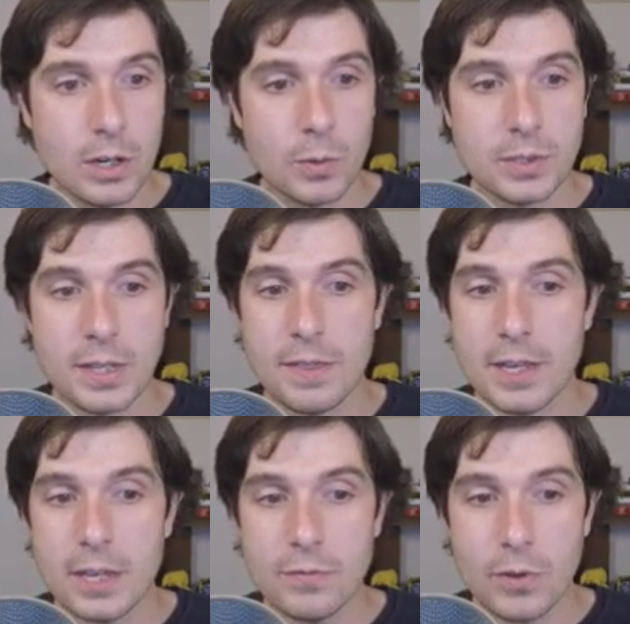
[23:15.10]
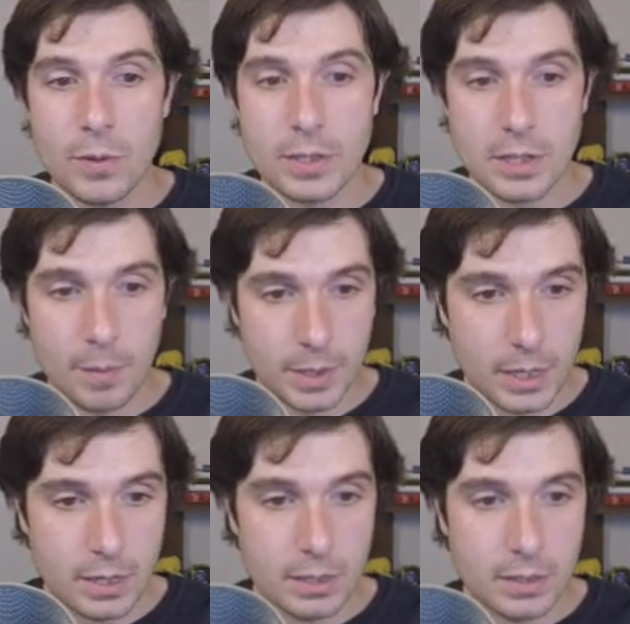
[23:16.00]
we'll see that the info that's coming
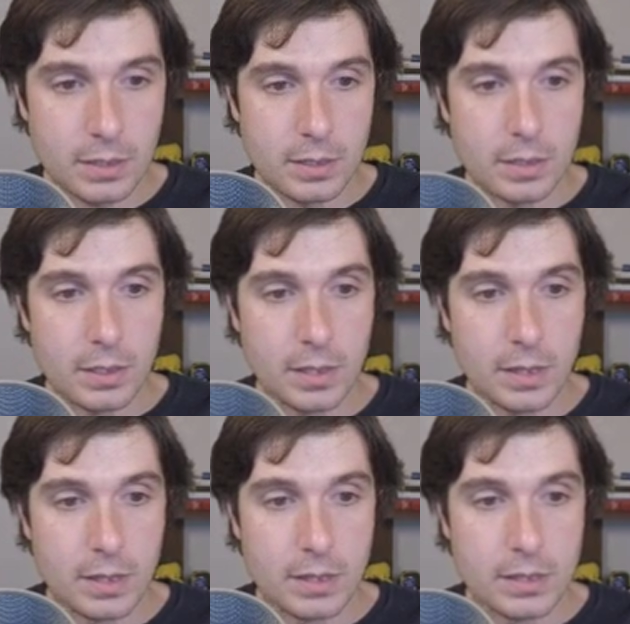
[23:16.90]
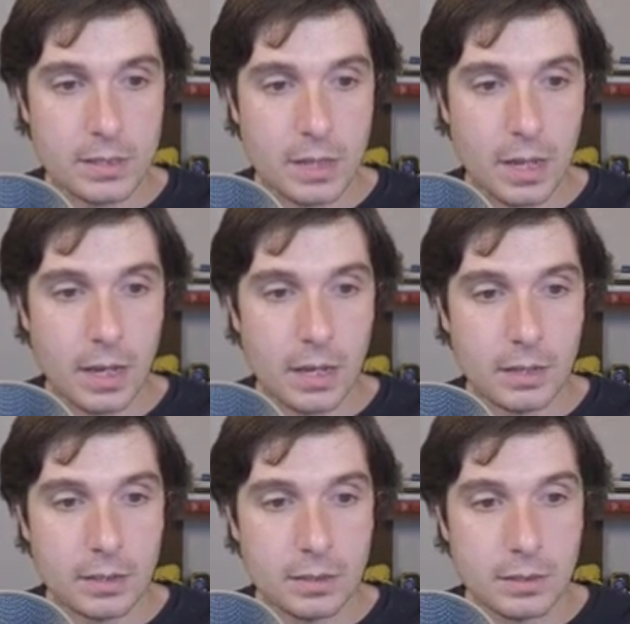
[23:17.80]
in is uh,
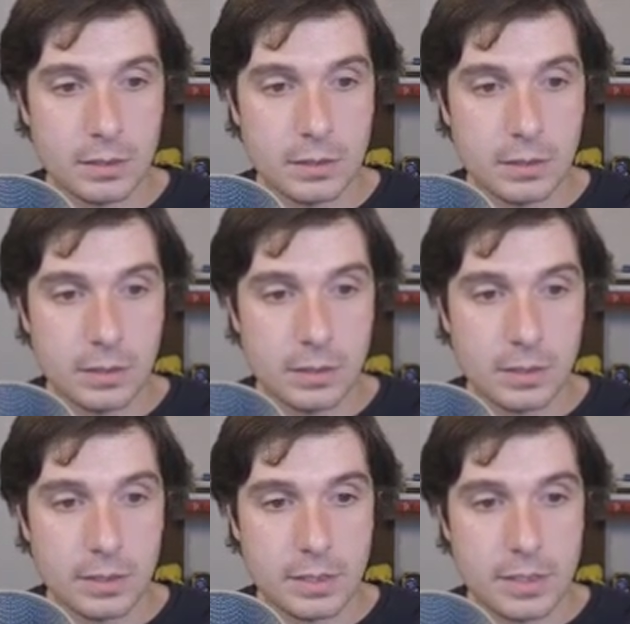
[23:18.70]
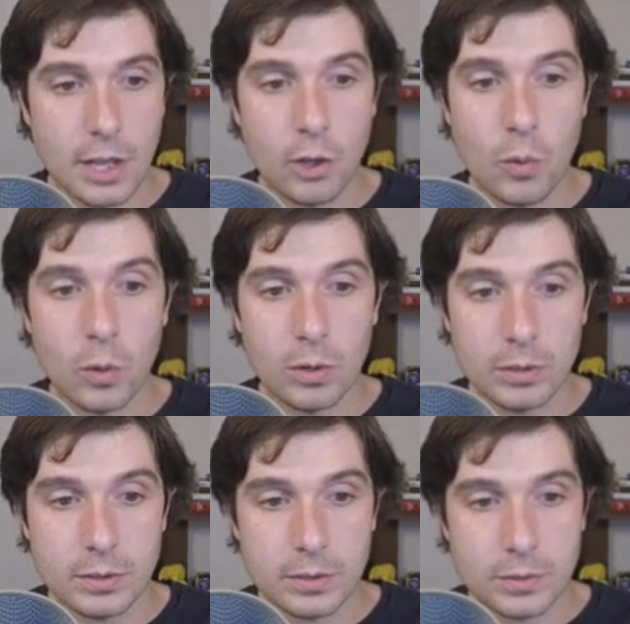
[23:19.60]
is hello
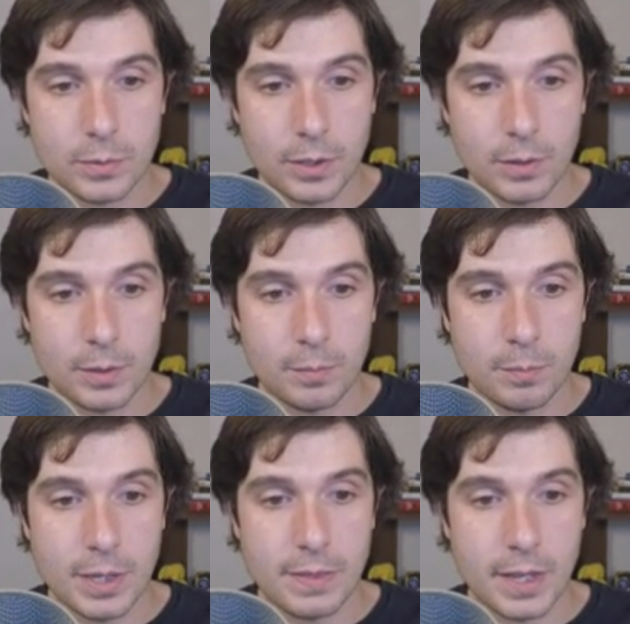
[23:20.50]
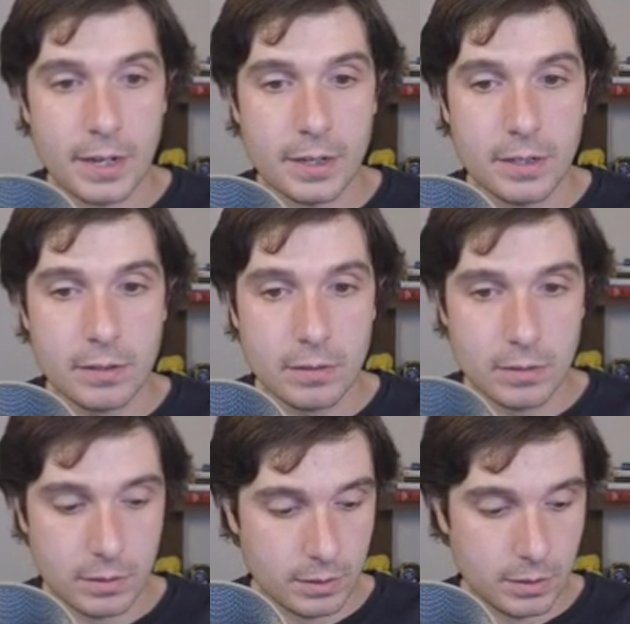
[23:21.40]
world. So we can go ahead and pin that on here.
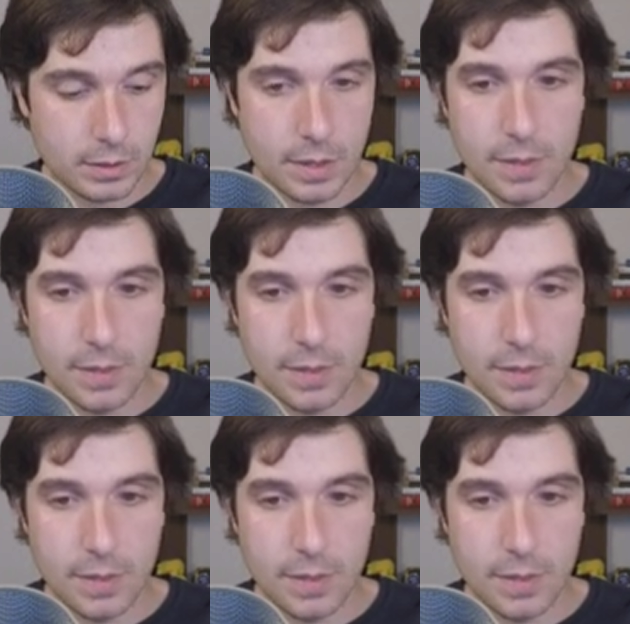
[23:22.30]
And